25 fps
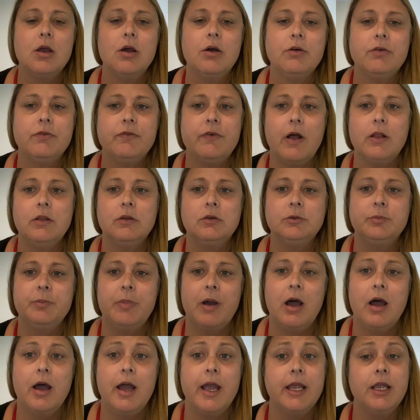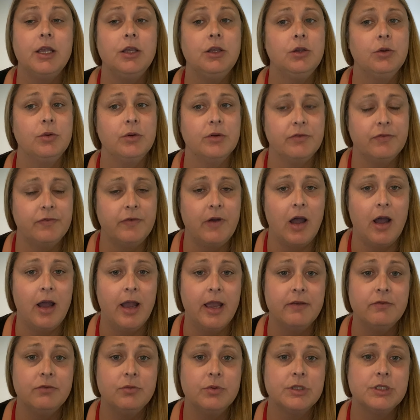Followed by Unit
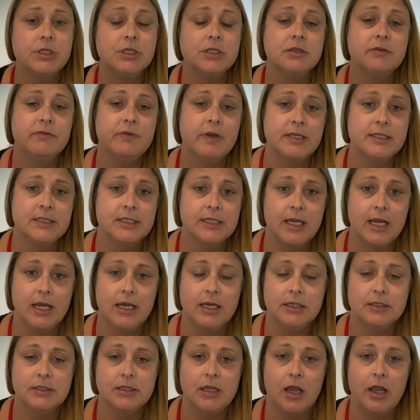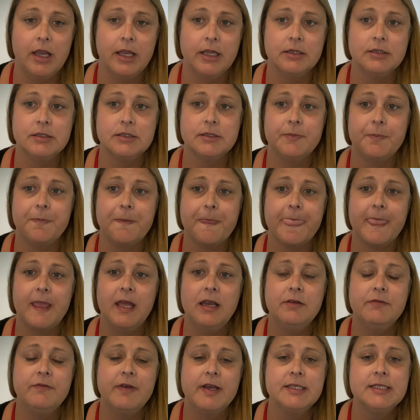5, which is investigating science.
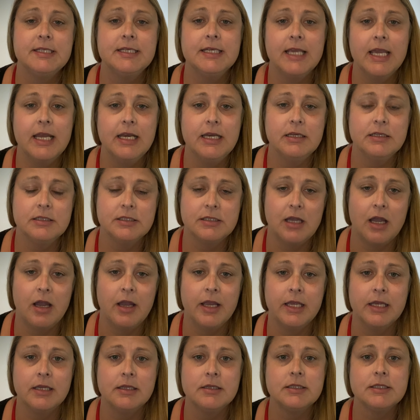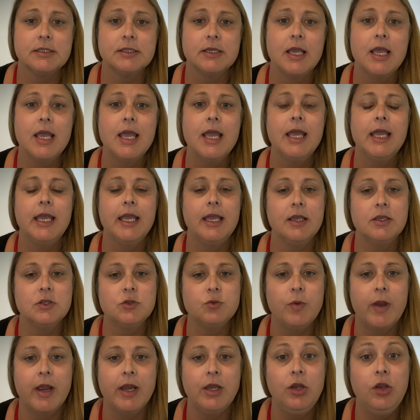And investigating science is
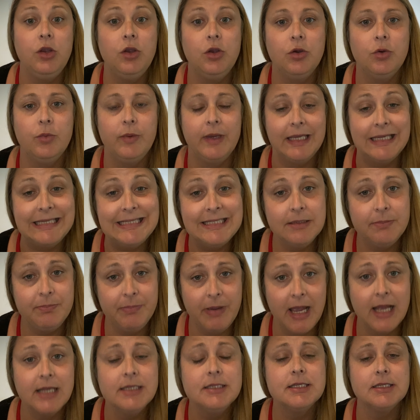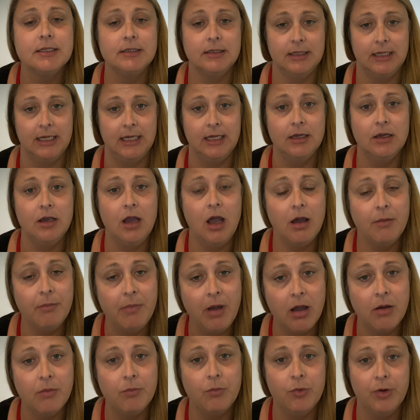when you independently come
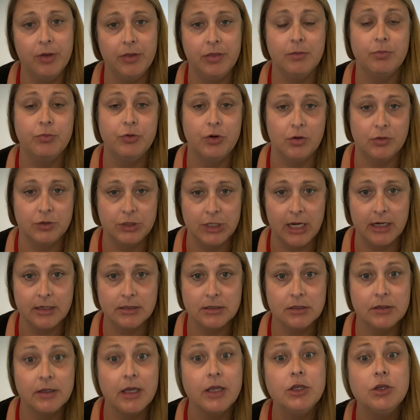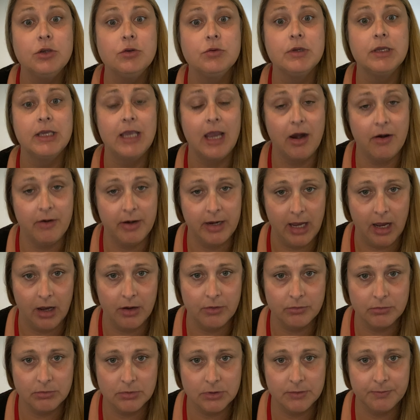up with a project that you carry
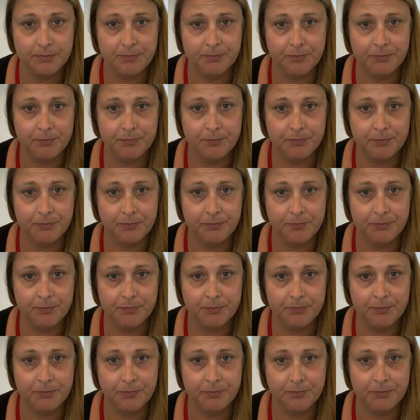out.